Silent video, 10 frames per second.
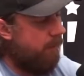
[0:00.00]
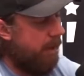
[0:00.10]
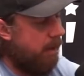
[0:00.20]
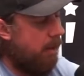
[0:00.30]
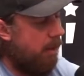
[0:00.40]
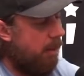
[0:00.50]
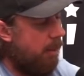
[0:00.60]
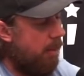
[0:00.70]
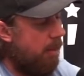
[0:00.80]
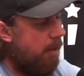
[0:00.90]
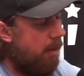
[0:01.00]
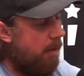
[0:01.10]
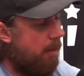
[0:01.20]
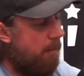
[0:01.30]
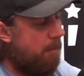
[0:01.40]
like
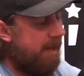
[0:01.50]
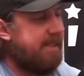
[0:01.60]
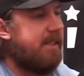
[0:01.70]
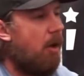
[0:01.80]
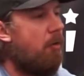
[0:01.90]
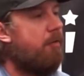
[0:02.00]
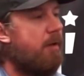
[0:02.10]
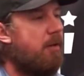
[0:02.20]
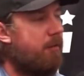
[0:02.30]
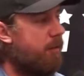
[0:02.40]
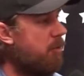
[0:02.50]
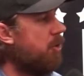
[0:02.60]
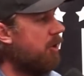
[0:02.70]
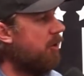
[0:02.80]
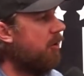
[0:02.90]
myself in the
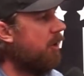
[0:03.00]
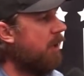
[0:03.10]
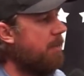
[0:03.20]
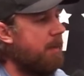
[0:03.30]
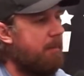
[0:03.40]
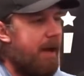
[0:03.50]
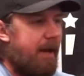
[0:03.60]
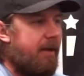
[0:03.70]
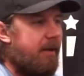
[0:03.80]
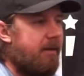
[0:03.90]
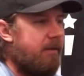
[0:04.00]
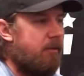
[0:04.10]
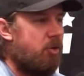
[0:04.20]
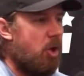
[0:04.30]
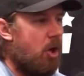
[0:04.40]
future coming back and
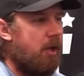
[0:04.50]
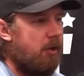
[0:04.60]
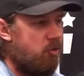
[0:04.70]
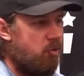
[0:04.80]
talking